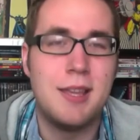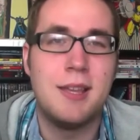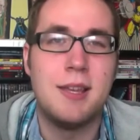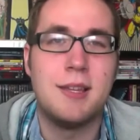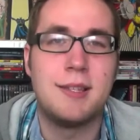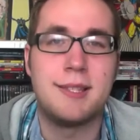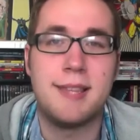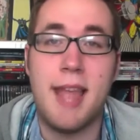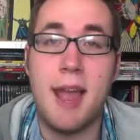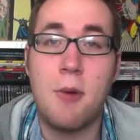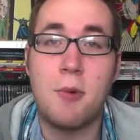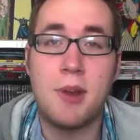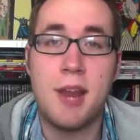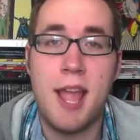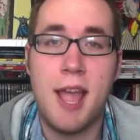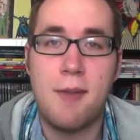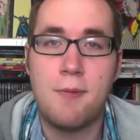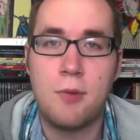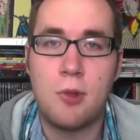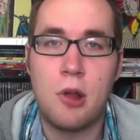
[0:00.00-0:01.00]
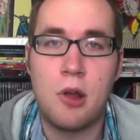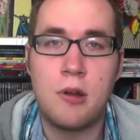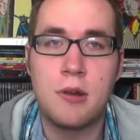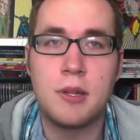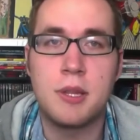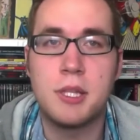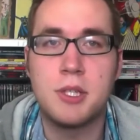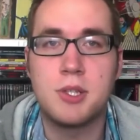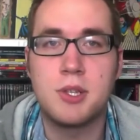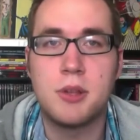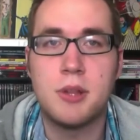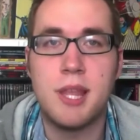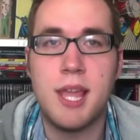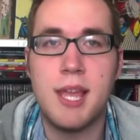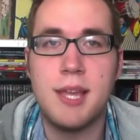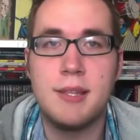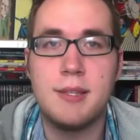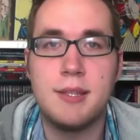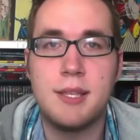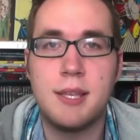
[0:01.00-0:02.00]
It's an hour and a half long, so the
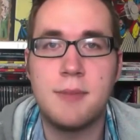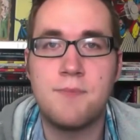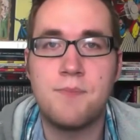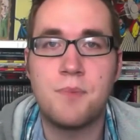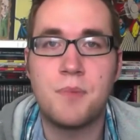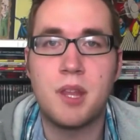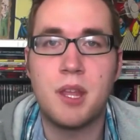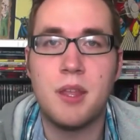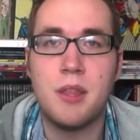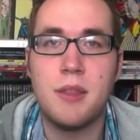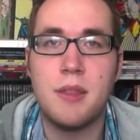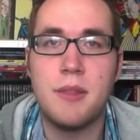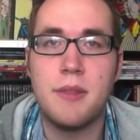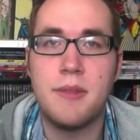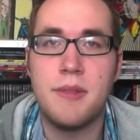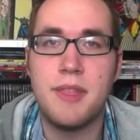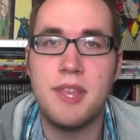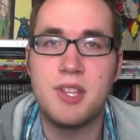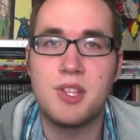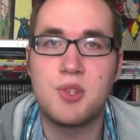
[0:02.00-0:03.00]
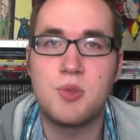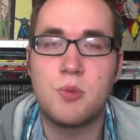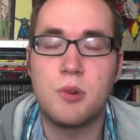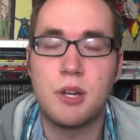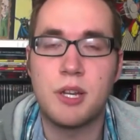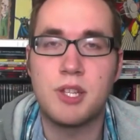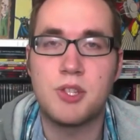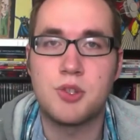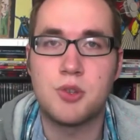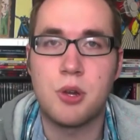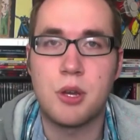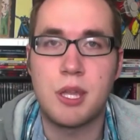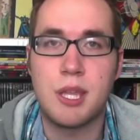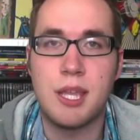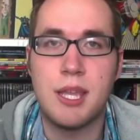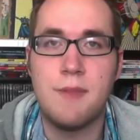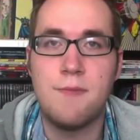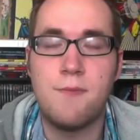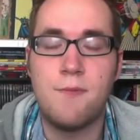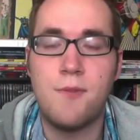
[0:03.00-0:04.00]
editing, this is where it gets tricky.
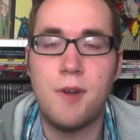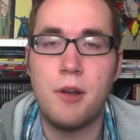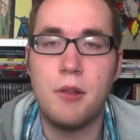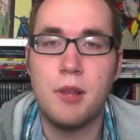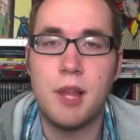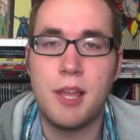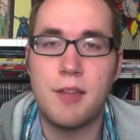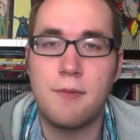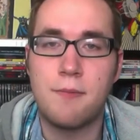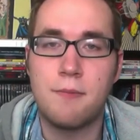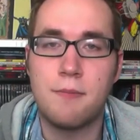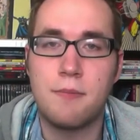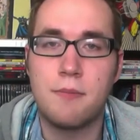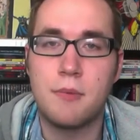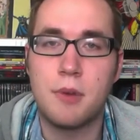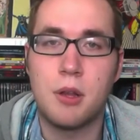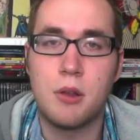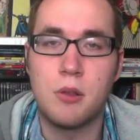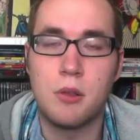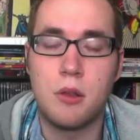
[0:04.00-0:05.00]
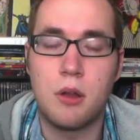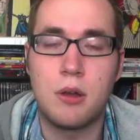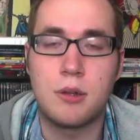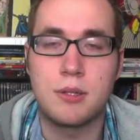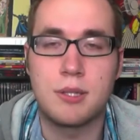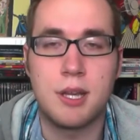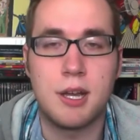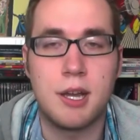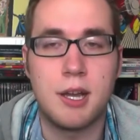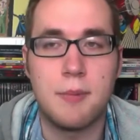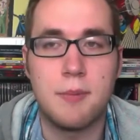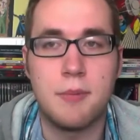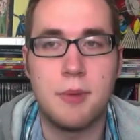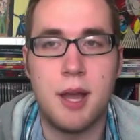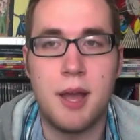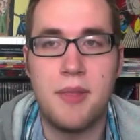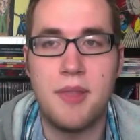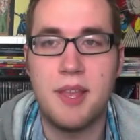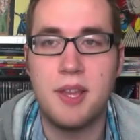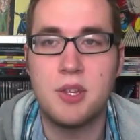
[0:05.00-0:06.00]
It felt like a long time.
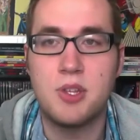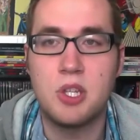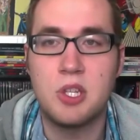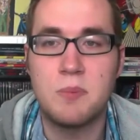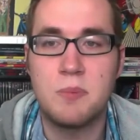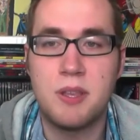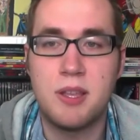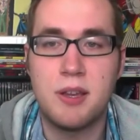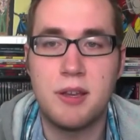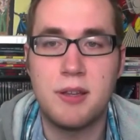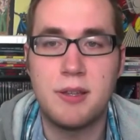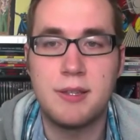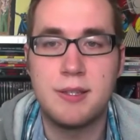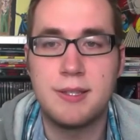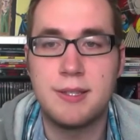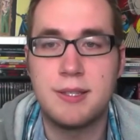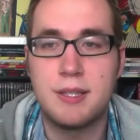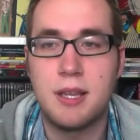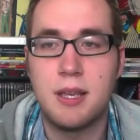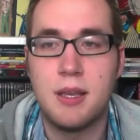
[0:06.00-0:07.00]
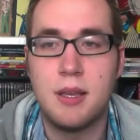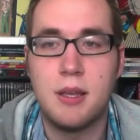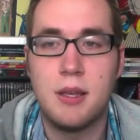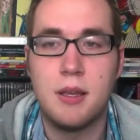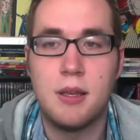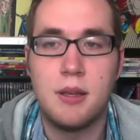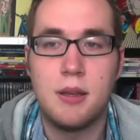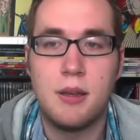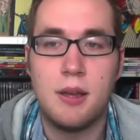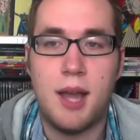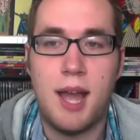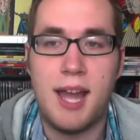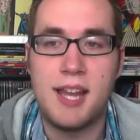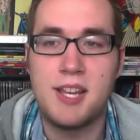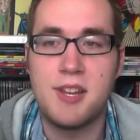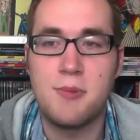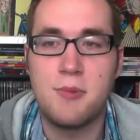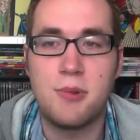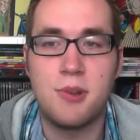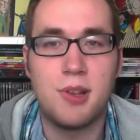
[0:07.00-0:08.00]
I think it's just because I
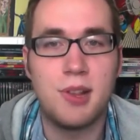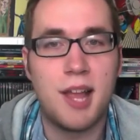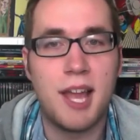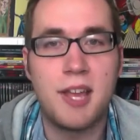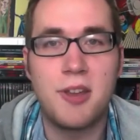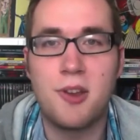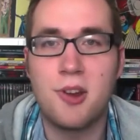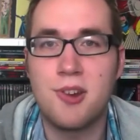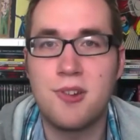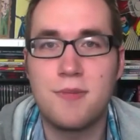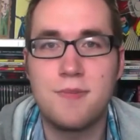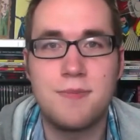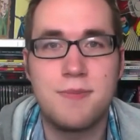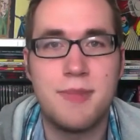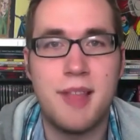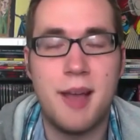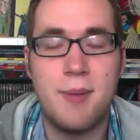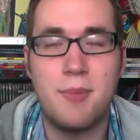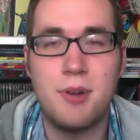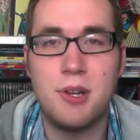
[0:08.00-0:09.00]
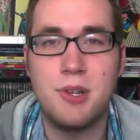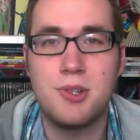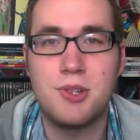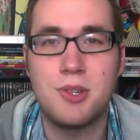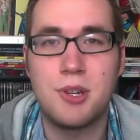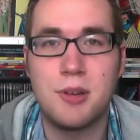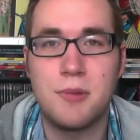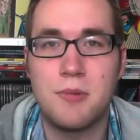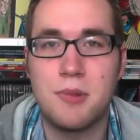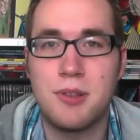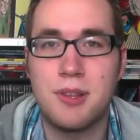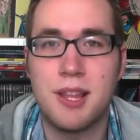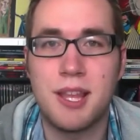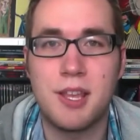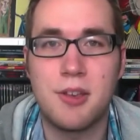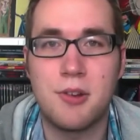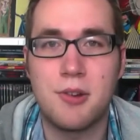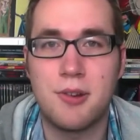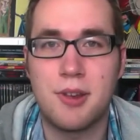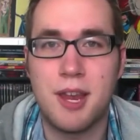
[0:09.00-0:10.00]
didn't really like her that much. I didn't really like
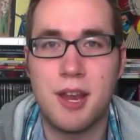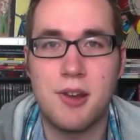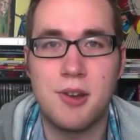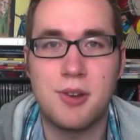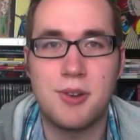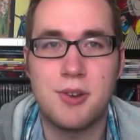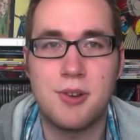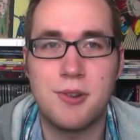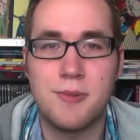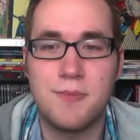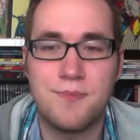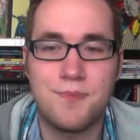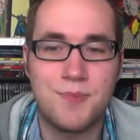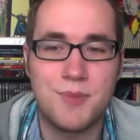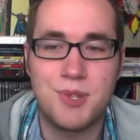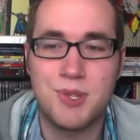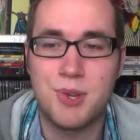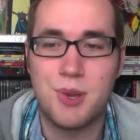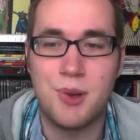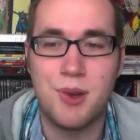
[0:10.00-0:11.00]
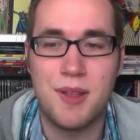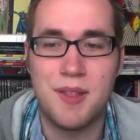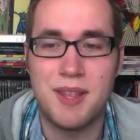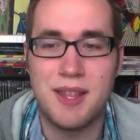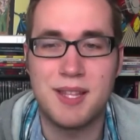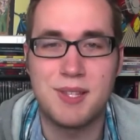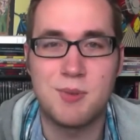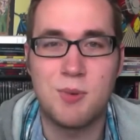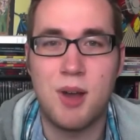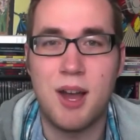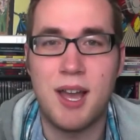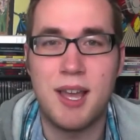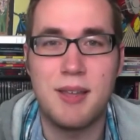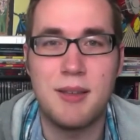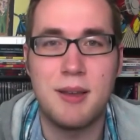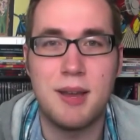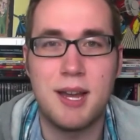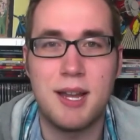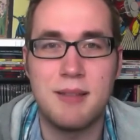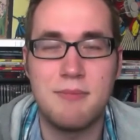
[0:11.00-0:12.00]
her character, so I think that's why
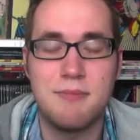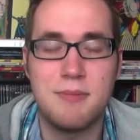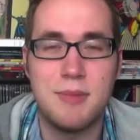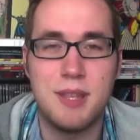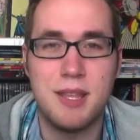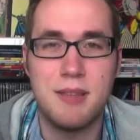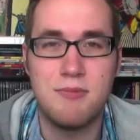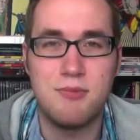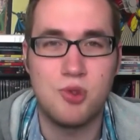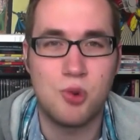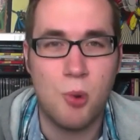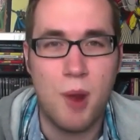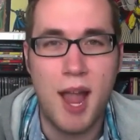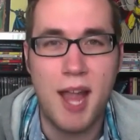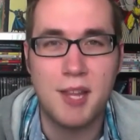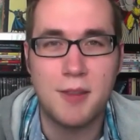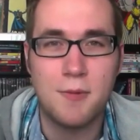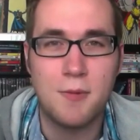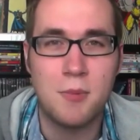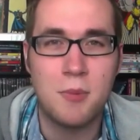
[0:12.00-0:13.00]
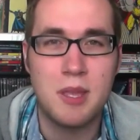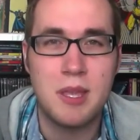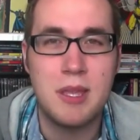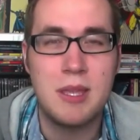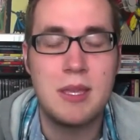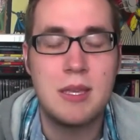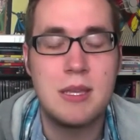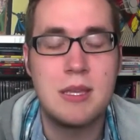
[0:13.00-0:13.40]
it dragged for me.